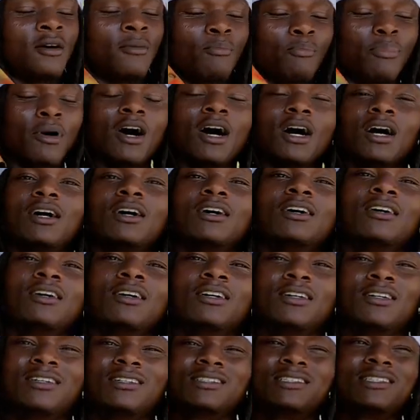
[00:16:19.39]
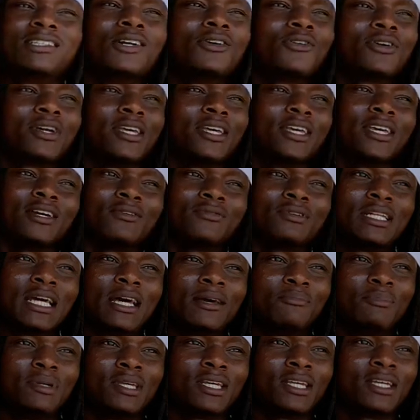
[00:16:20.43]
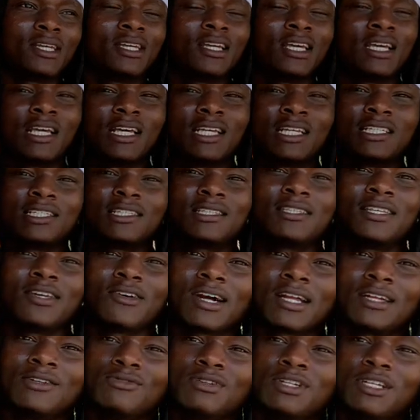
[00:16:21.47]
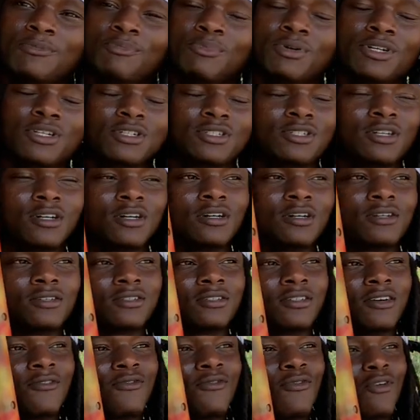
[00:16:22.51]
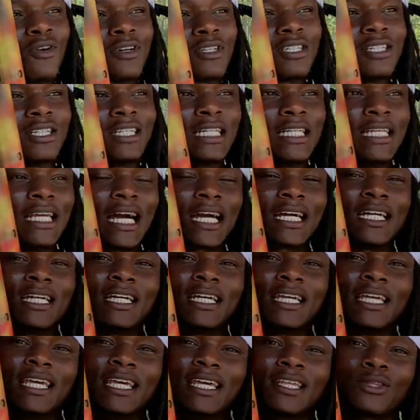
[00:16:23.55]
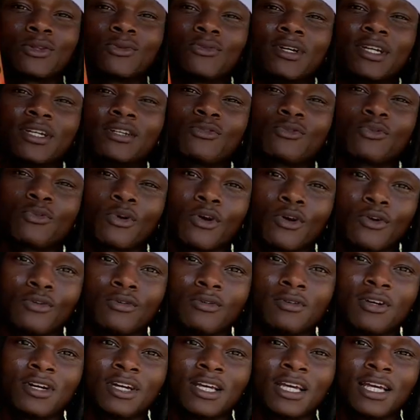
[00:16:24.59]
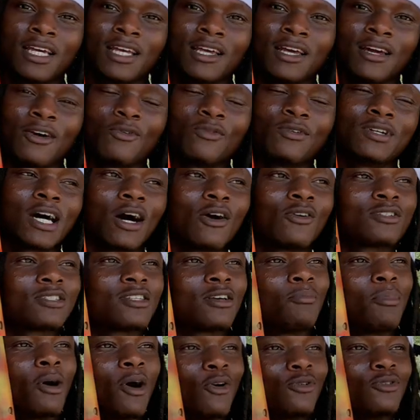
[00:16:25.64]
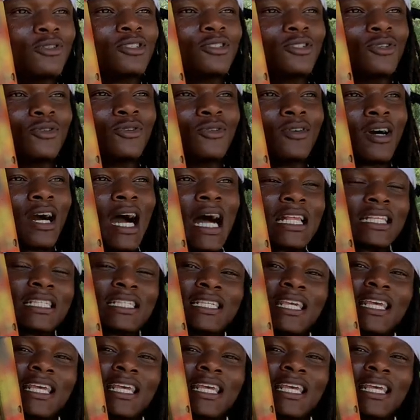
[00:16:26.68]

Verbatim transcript: But still can hit with that bit. Still gotta do these push-ups. Unfortunately, I couldn't hit three in a row when I was supposed to. I just